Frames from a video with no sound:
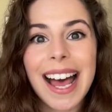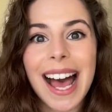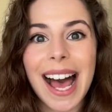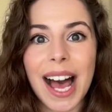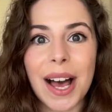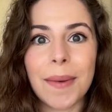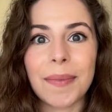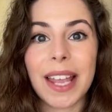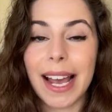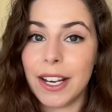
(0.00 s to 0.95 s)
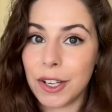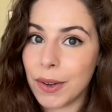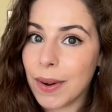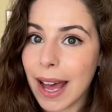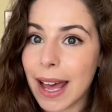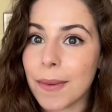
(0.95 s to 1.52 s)
Um, I knew
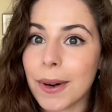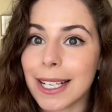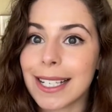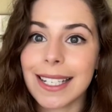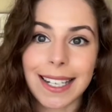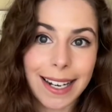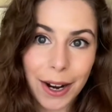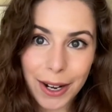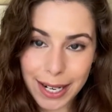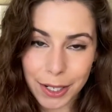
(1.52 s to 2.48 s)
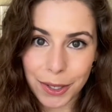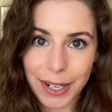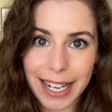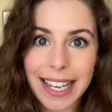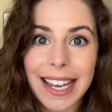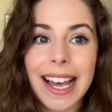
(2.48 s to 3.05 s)
I wanted to study art
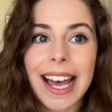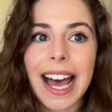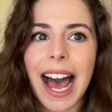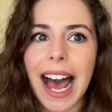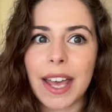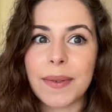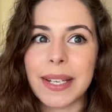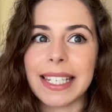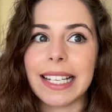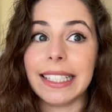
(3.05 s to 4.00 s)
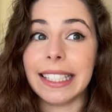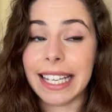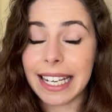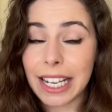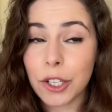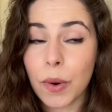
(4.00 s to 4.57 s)
history. I was
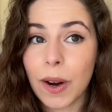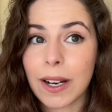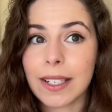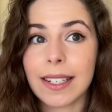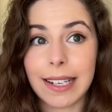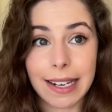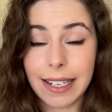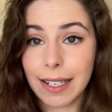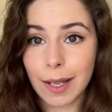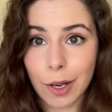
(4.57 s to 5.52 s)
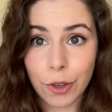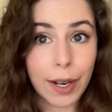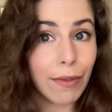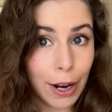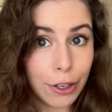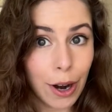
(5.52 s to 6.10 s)
leaning towards 19th century
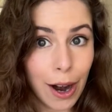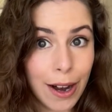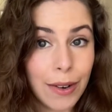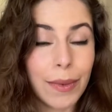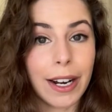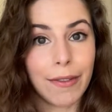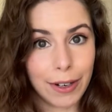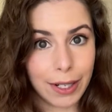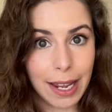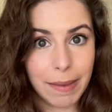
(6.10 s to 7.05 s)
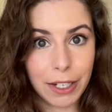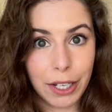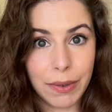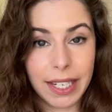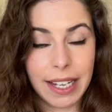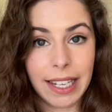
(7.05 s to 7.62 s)
French art when I first came into
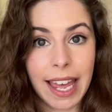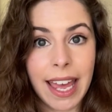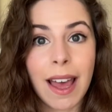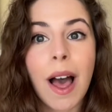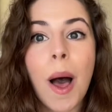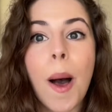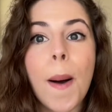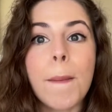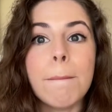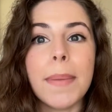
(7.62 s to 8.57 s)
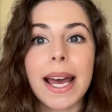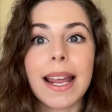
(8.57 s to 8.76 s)
UCLA, but